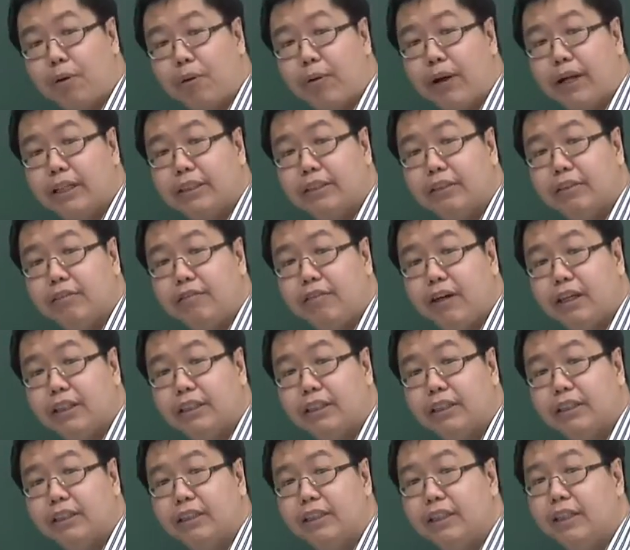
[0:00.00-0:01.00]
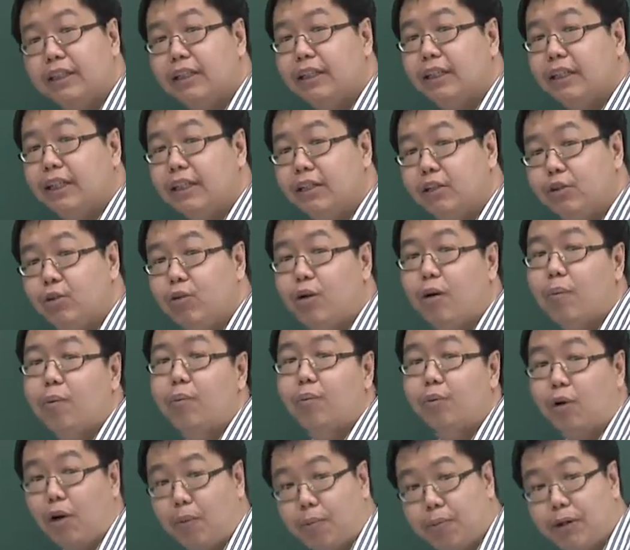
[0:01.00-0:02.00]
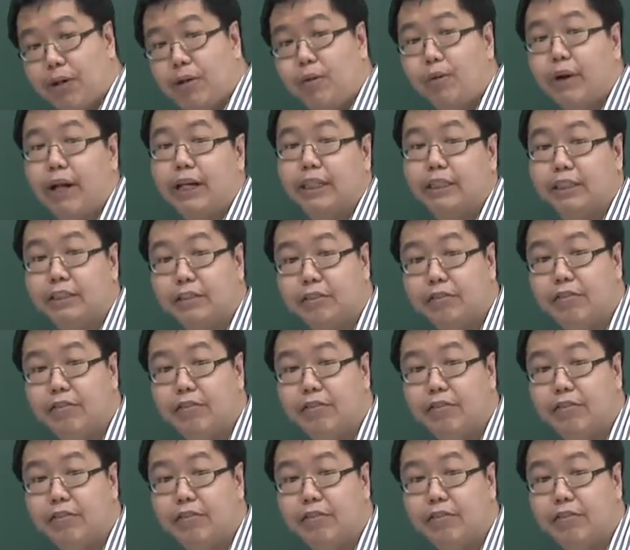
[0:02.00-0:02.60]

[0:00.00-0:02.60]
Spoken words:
rational function into a proper rational